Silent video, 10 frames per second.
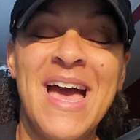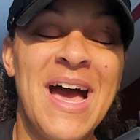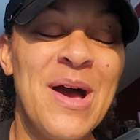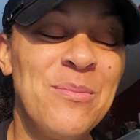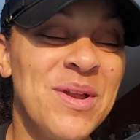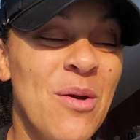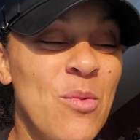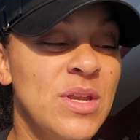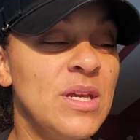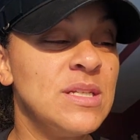Uh, but I
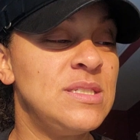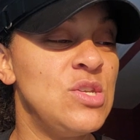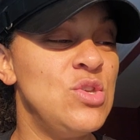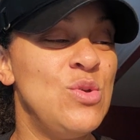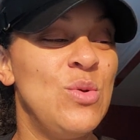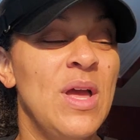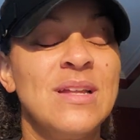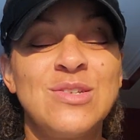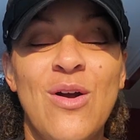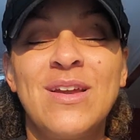want to continue
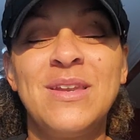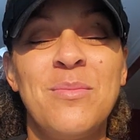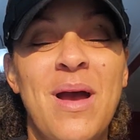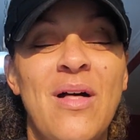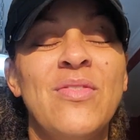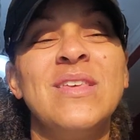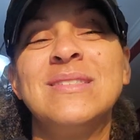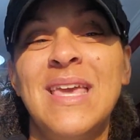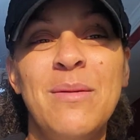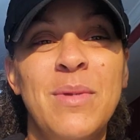talking about
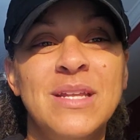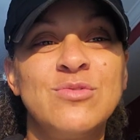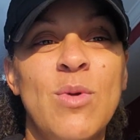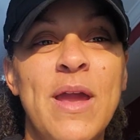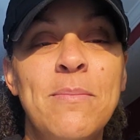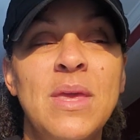this image, right?